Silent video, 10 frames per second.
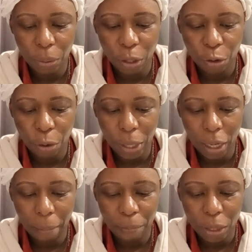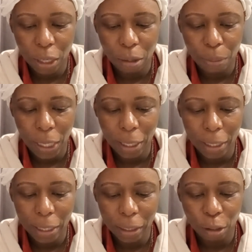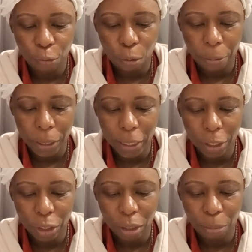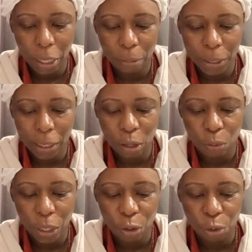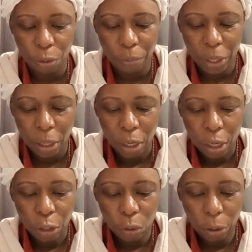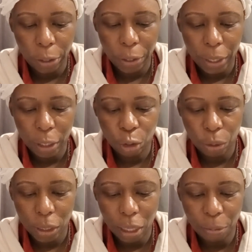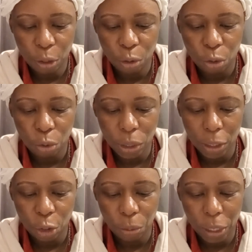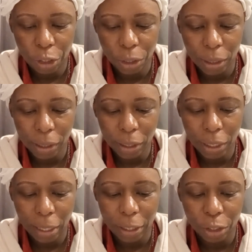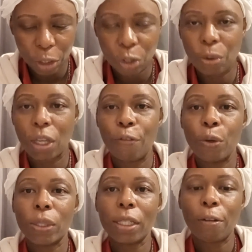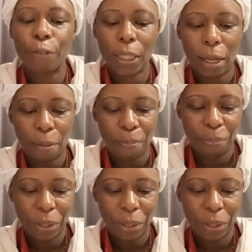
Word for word: when growing up. The chameleon does it for protection, perhaps like we do. You are learning to adapt to new situations and challenges, so give yourself time.